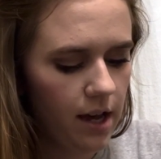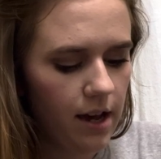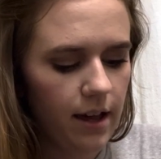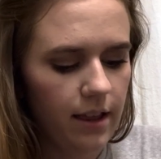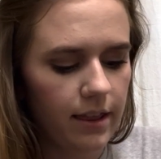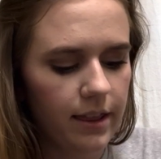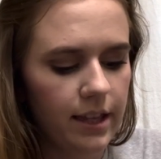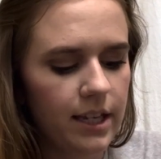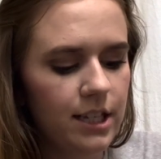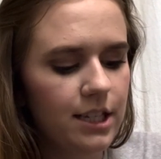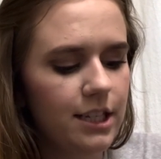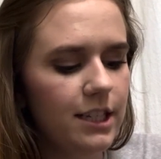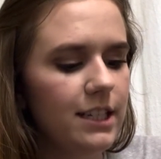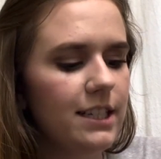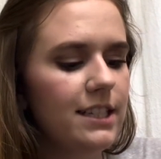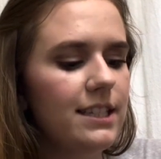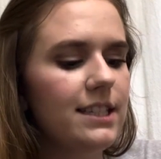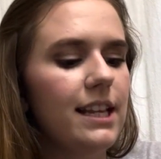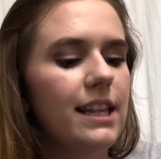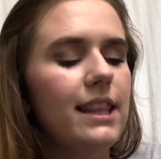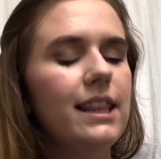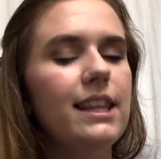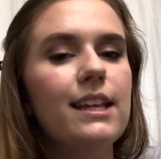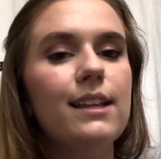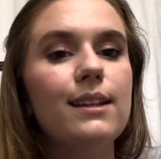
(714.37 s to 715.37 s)
This is
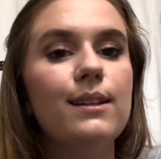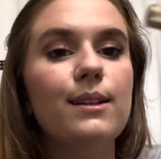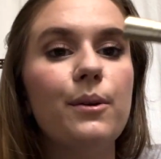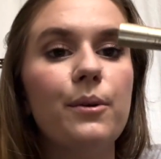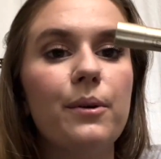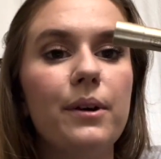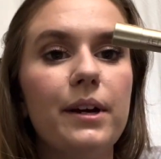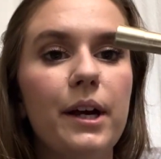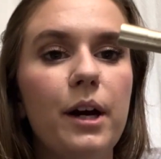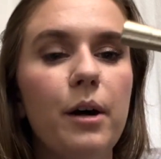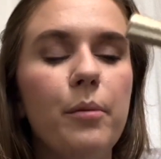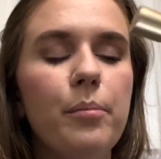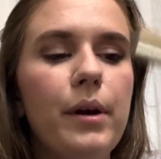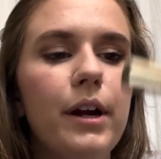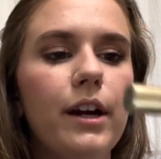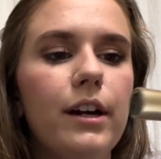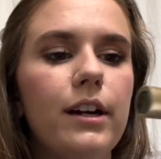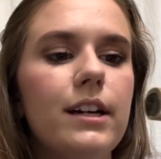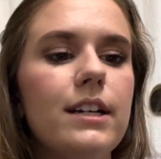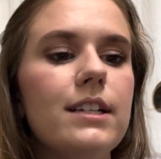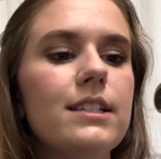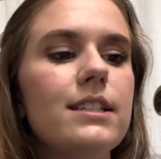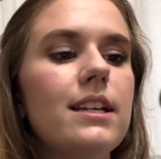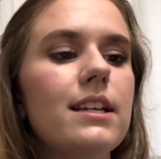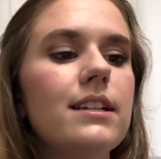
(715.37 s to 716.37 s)
the L'Oreal
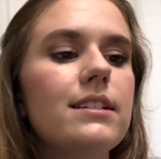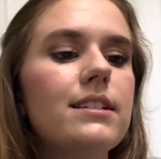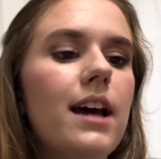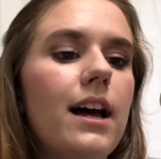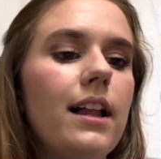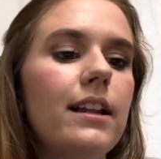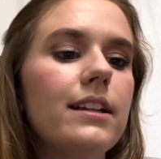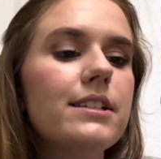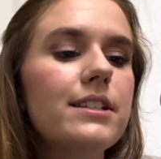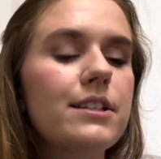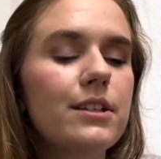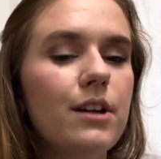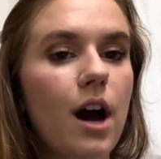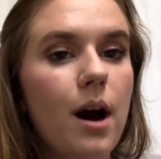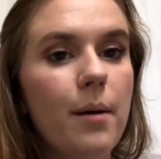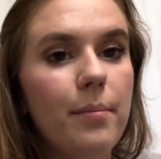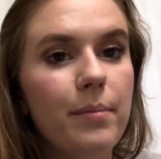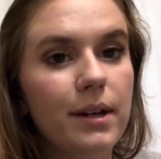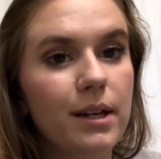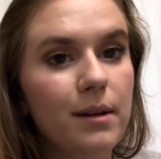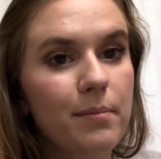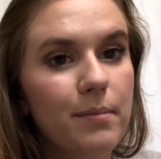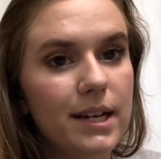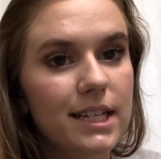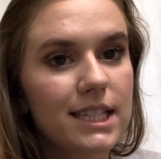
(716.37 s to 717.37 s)
Paris
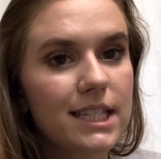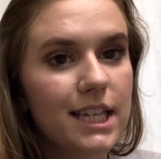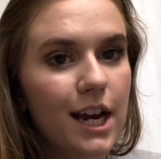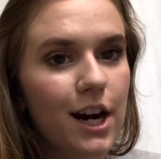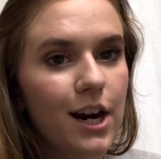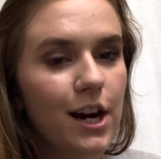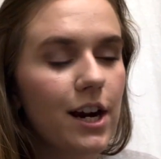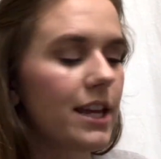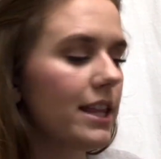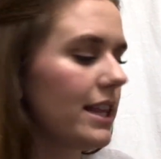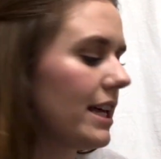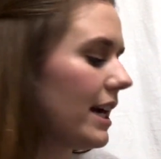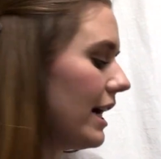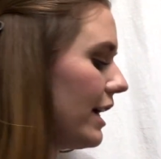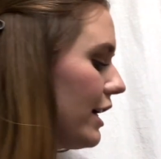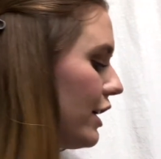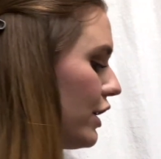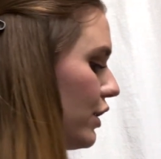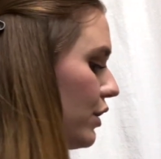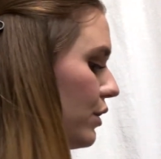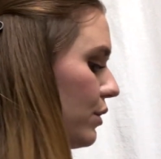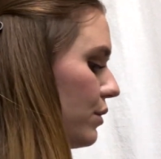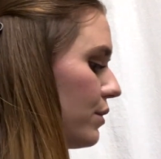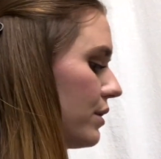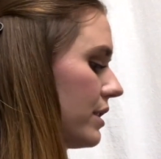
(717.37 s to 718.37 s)
Telescopic Mascara that I
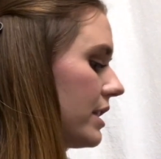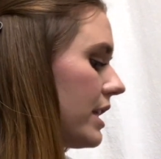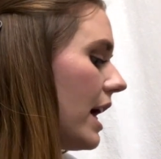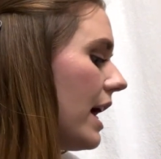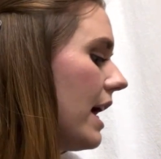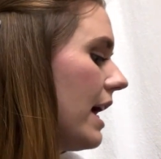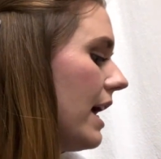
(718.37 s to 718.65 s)
use,